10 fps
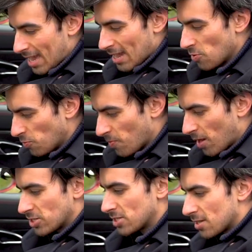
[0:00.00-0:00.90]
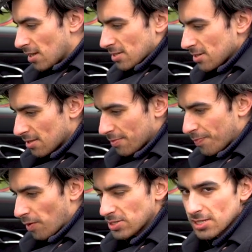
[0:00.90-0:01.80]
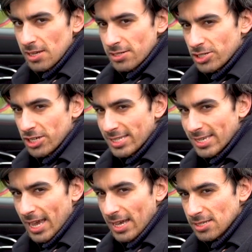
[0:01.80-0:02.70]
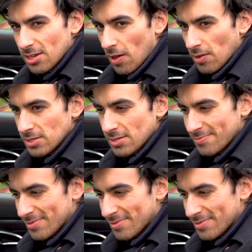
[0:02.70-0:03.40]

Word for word: How much does the Boxster G T S cost?